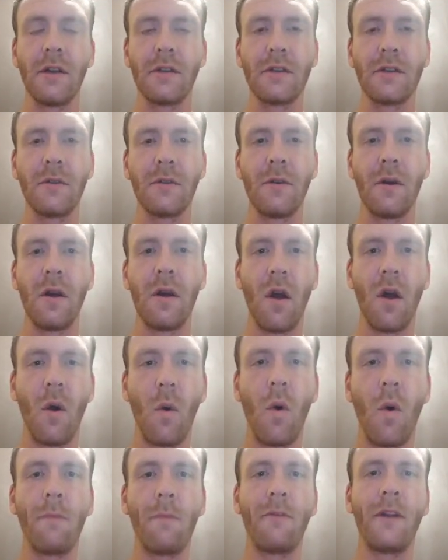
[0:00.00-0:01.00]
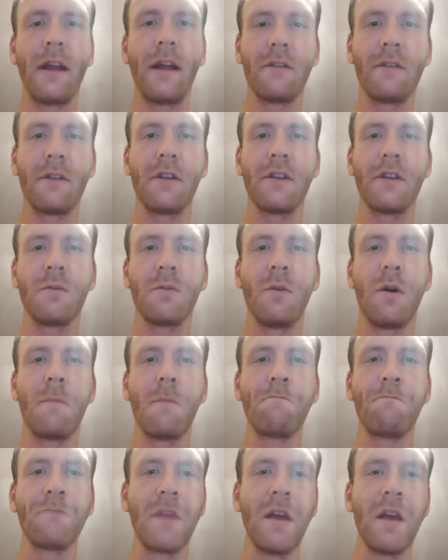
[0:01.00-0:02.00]
So hopefully after this
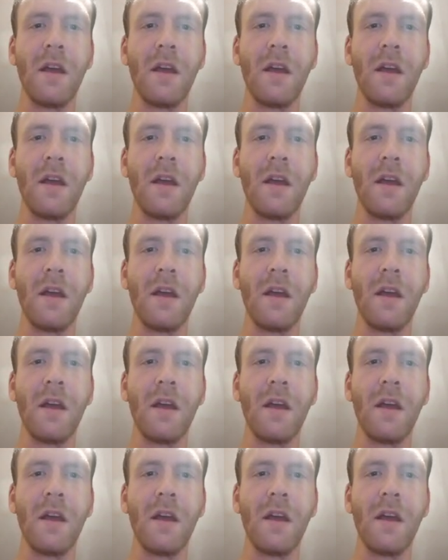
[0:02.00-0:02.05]
one,